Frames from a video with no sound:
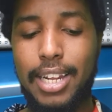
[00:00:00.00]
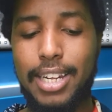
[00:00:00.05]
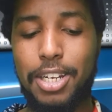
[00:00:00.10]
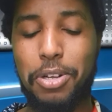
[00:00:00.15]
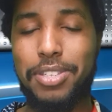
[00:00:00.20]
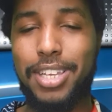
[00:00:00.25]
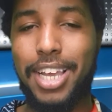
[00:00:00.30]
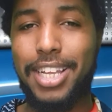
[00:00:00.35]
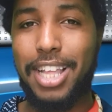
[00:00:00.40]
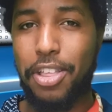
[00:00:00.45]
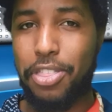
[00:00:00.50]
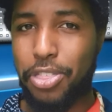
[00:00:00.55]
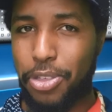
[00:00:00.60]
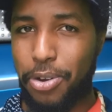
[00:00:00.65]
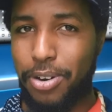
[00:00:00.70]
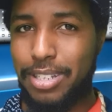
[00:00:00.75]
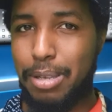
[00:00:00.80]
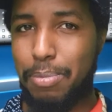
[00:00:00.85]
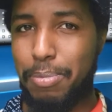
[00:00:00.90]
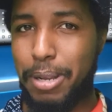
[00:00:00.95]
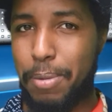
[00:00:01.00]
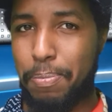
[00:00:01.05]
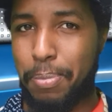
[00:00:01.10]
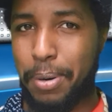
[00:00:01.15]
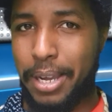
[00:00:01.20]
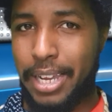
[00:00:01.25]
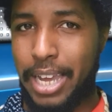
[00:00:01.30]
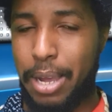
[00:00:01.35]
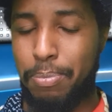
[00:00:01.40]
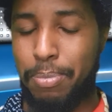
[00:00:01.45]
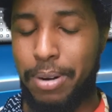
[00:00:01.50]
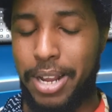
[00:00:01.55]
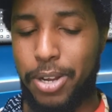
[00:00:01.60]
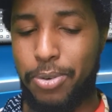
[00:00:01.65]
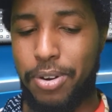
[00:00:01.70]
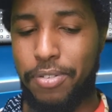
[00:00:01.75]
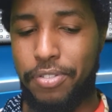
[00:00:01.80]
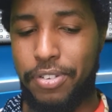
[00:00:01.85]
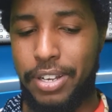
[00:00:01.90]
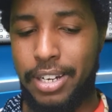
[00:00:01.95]
Now take that 30-minute per game Blake
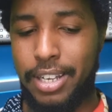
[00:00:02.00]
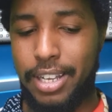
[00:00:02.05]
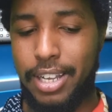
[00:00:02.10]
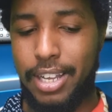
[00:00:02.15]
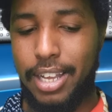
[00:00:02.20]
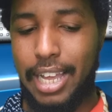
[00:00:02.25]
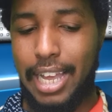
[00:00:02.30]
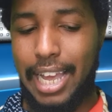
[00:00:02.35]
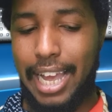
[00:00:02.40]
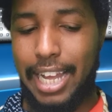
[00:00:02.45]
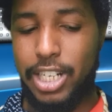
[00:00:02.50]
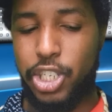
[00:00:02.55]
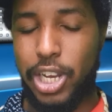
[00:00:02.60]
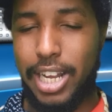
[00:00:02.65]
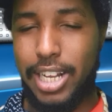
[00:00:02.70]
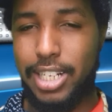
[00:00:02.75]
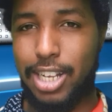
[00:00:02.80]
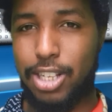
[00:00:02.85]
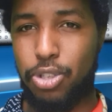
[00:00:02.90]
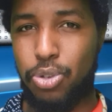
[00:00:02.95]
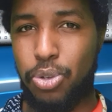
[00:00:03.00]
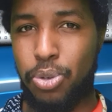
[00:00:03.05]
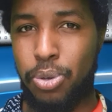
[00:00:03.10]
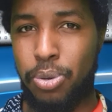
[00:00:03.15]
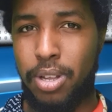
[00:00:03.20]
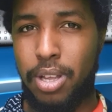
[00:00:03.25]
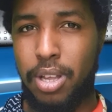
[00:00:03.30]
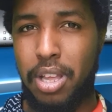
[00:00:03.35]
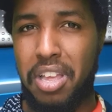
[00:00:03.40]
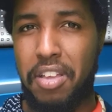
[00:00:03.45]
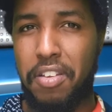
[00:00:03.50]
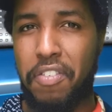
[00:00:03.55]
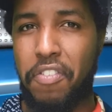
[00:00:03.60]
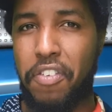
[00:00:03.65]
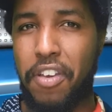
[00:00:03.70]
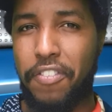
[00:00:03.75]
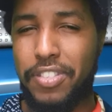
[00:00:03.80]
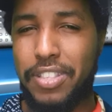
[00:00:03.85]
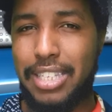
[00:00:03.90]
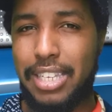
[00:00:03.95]
Griffin and change that to
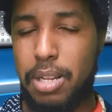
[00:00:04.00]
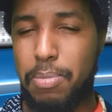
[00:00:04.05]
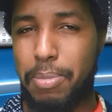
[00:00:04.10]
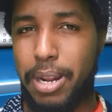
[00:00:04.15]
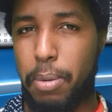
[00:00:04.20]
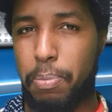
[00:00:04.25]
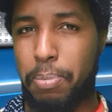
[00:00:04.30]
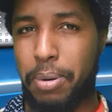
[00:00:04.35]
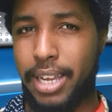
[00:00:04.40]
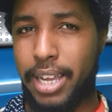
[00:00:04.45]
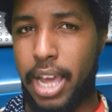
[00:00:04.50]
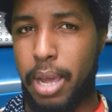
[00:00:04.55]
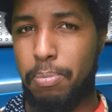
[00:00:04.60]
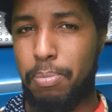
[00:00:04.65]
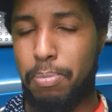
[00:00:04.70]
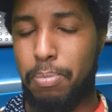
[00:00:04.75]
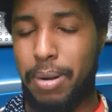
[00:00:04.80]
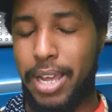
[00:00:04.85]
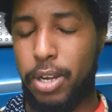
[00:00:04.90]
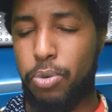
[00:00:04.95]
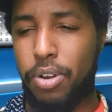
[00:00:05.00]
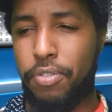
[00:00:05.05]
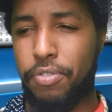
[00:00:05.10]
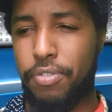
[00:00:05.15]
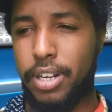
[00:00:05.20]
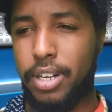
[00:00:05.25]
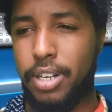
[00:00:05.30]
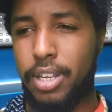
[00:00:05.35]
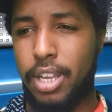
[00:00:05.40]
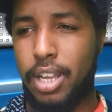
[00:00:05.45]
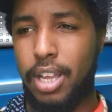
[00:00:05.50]
15-minute per game Blake Griffin.